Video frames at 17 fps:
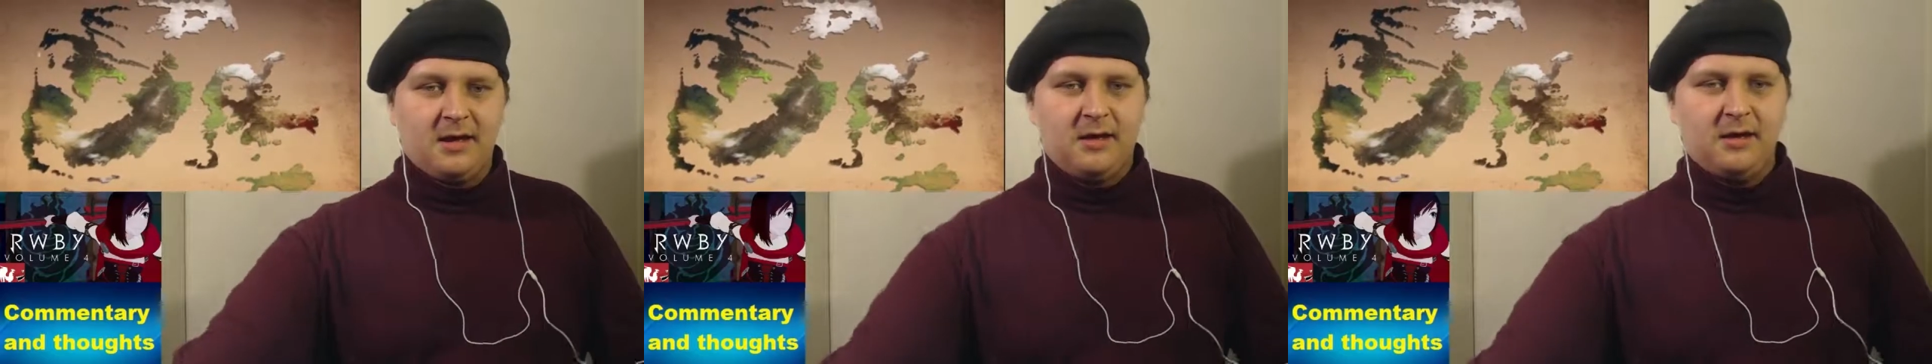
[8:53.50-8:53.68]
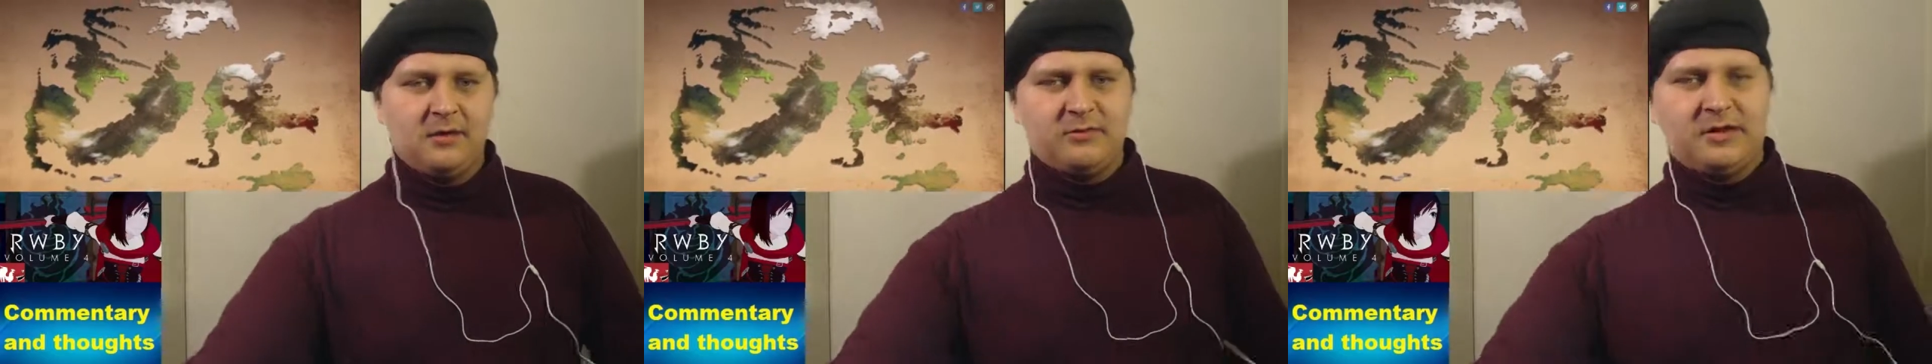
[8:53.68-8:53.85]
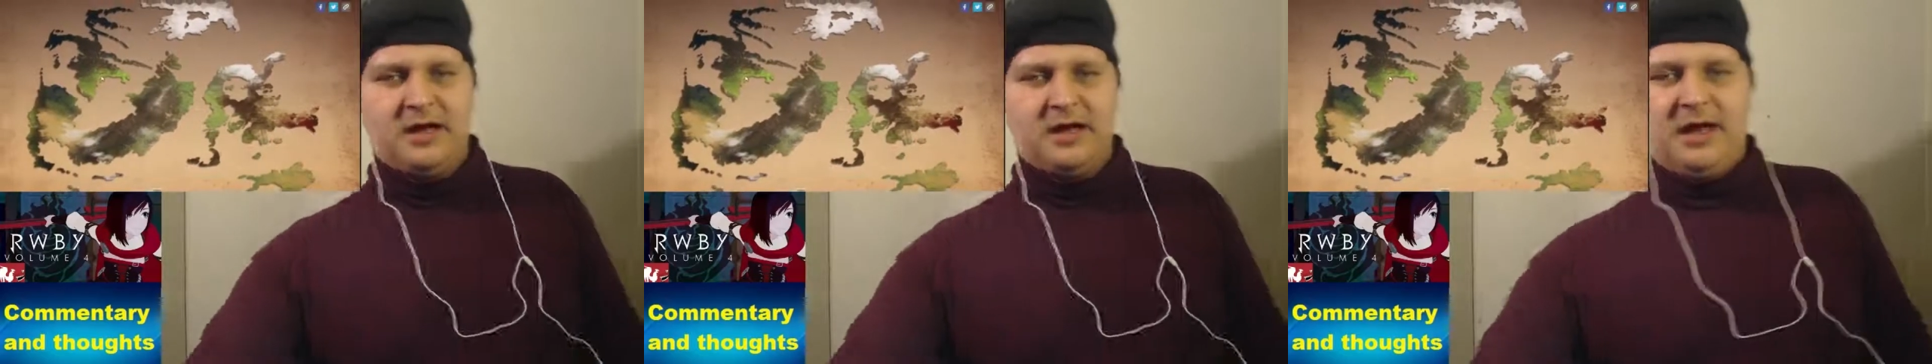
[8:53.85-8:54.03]

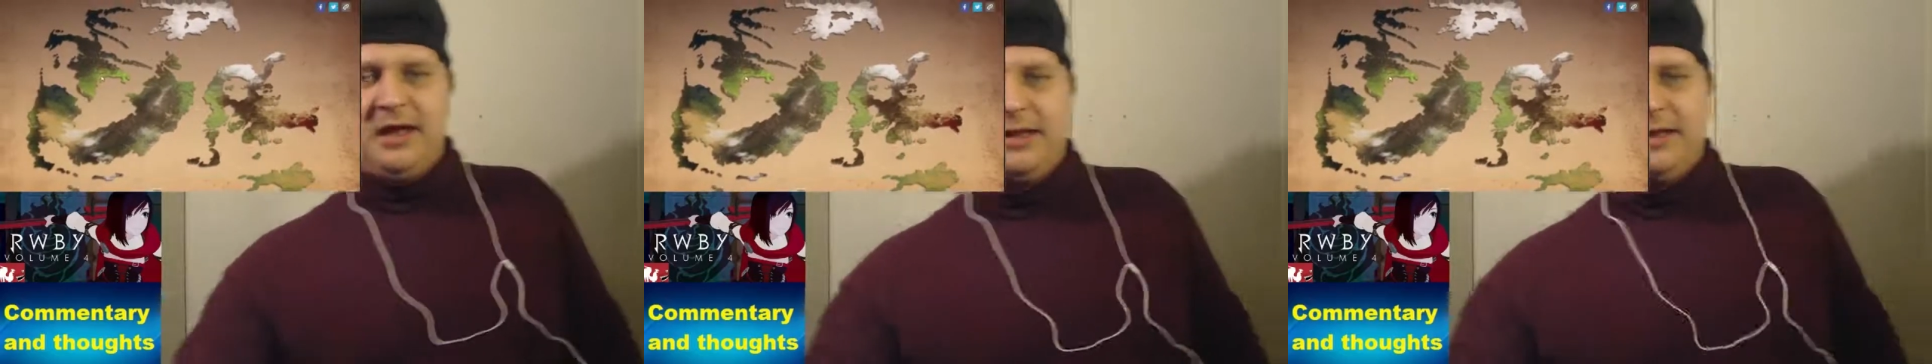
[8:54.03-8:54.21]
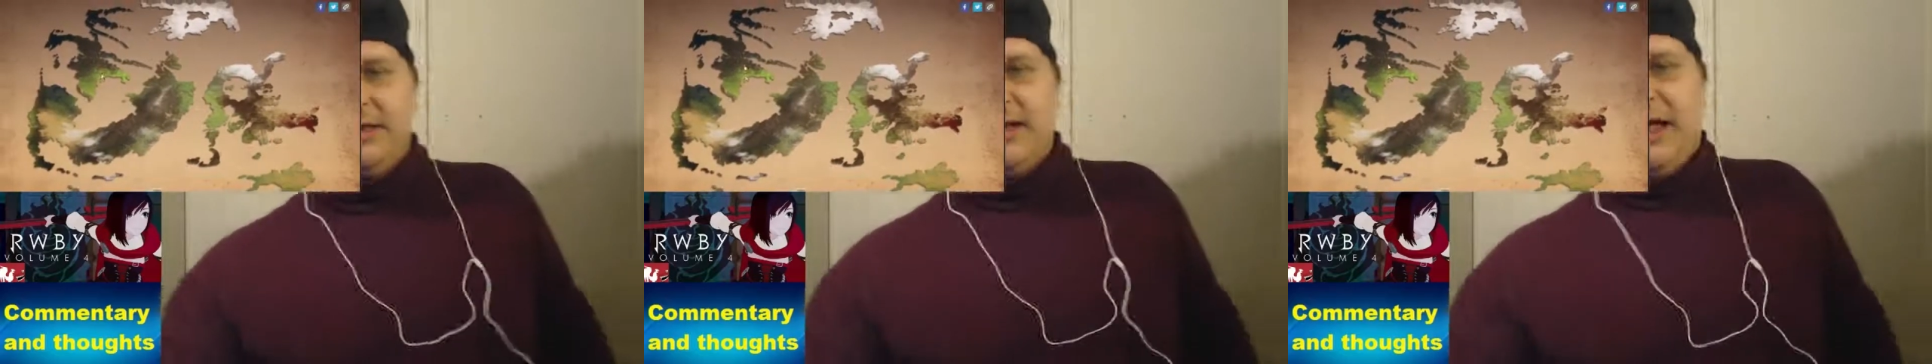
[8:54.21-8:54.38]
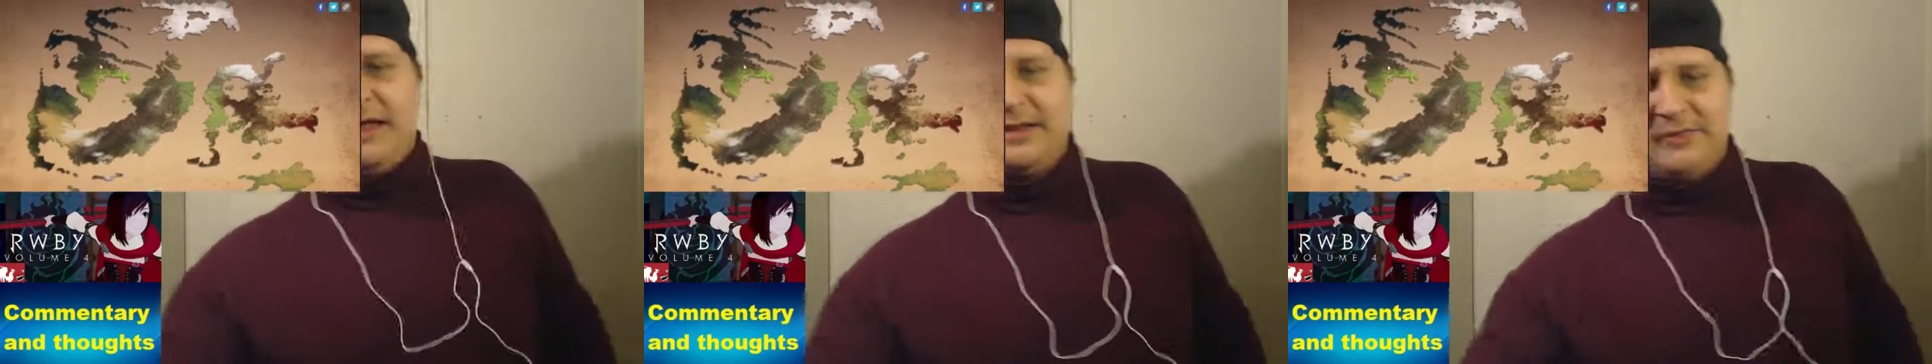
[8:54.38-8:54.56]
Okay,
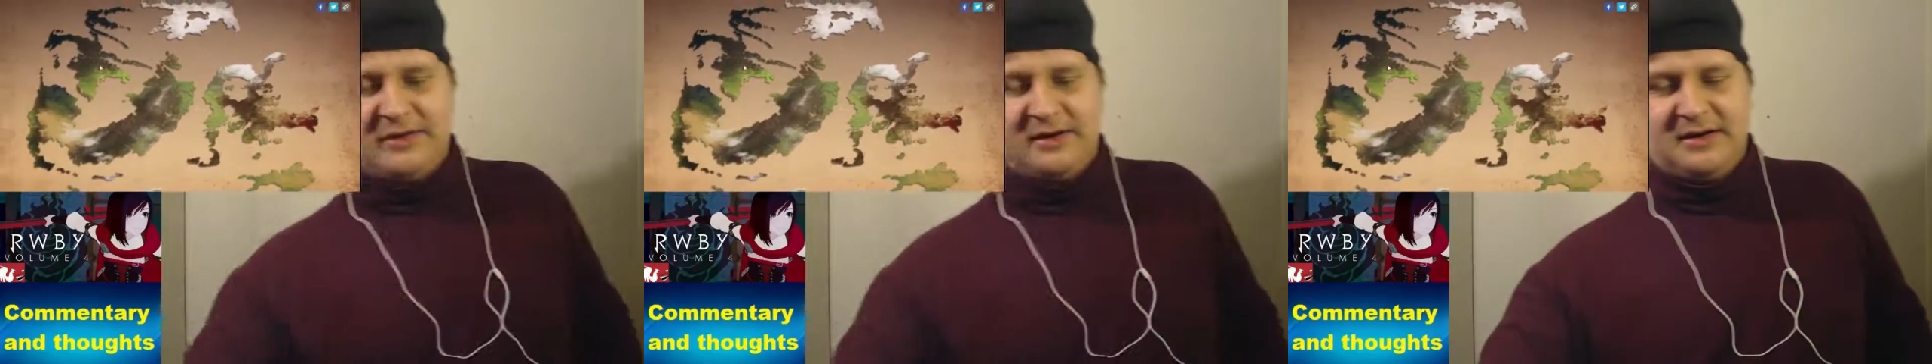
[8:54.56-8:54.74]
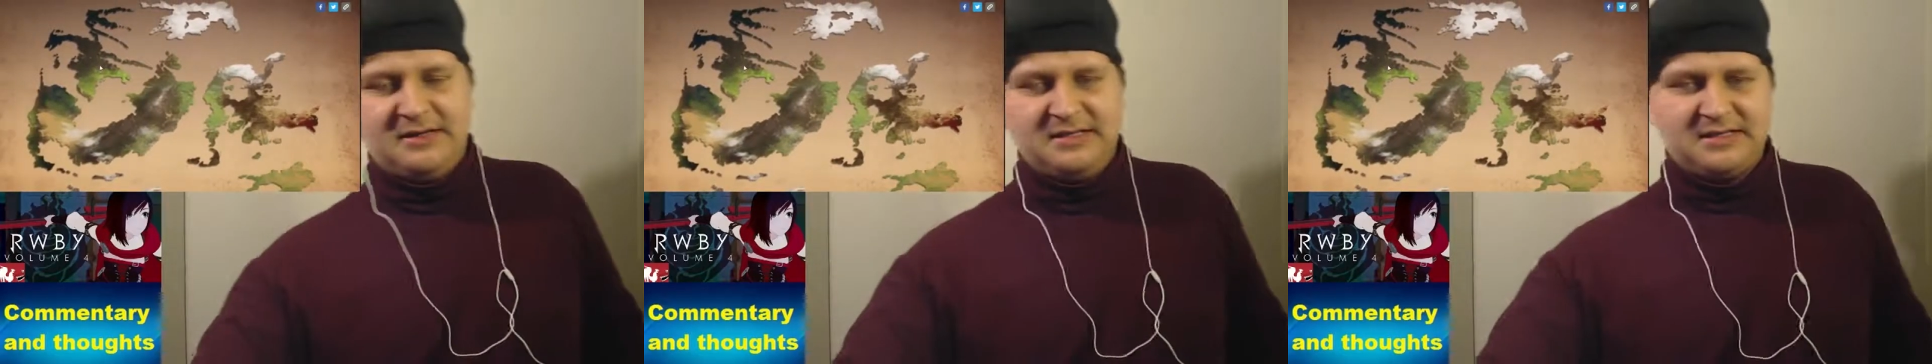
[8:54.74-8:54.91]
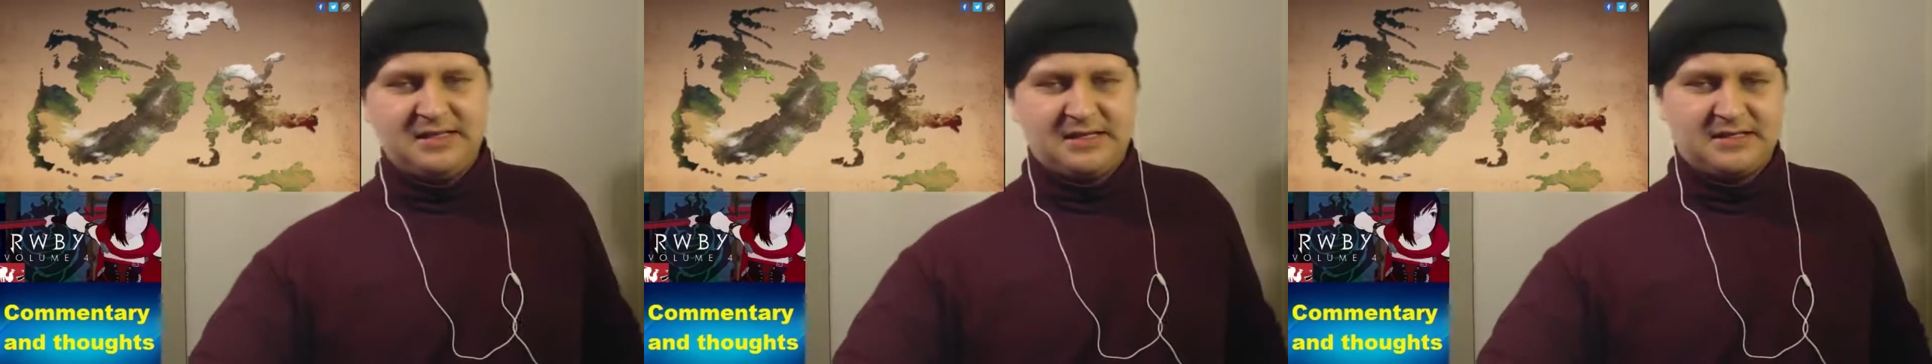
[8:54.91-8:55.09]
at the very
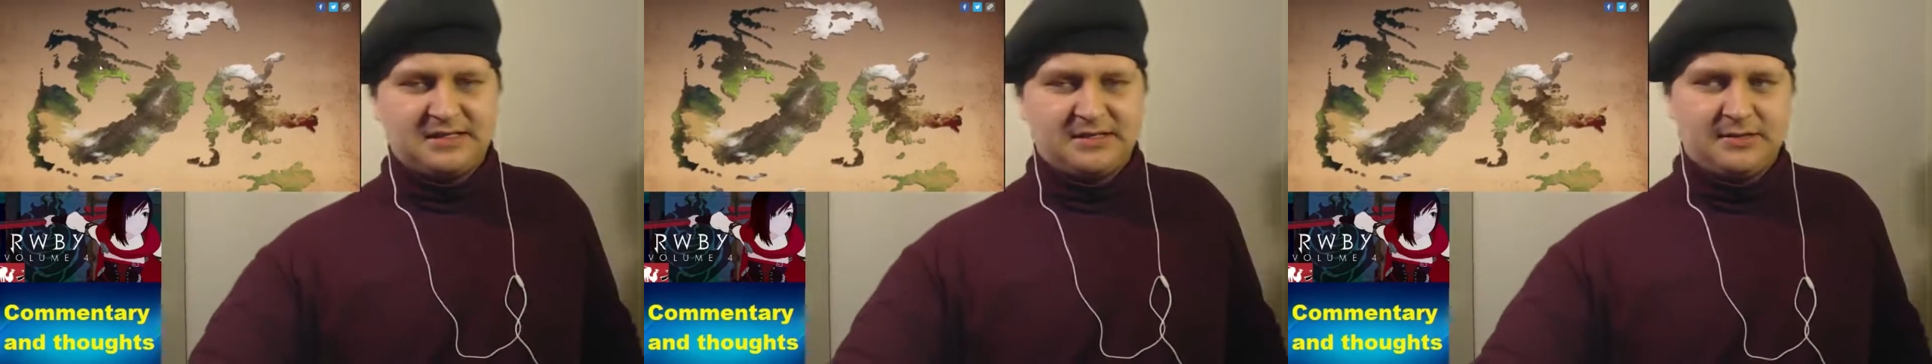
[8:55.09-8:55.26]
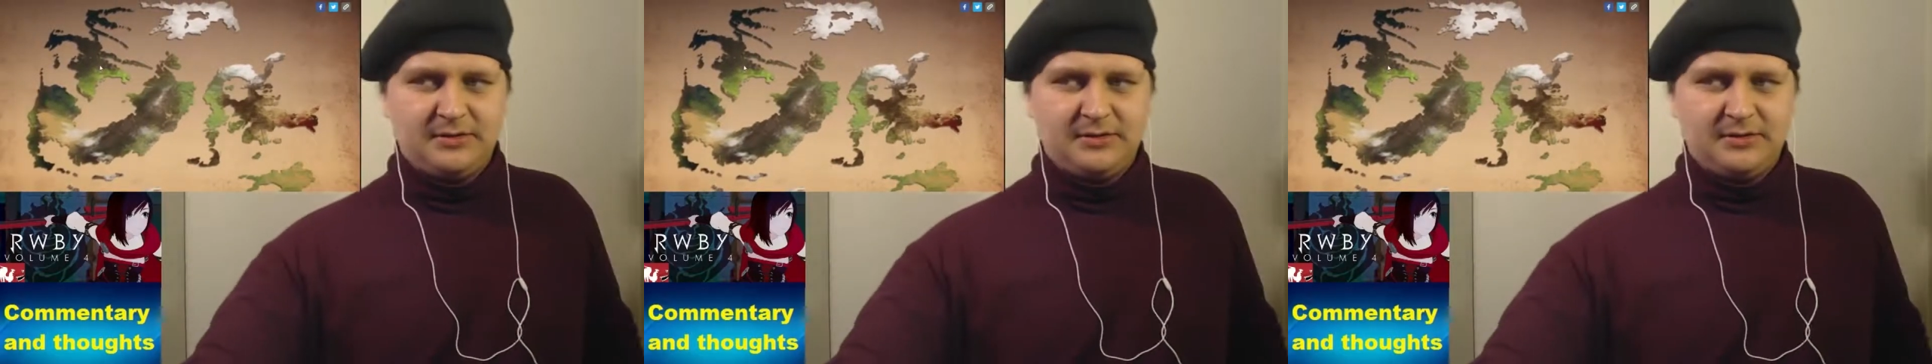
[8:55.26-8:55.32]
least that's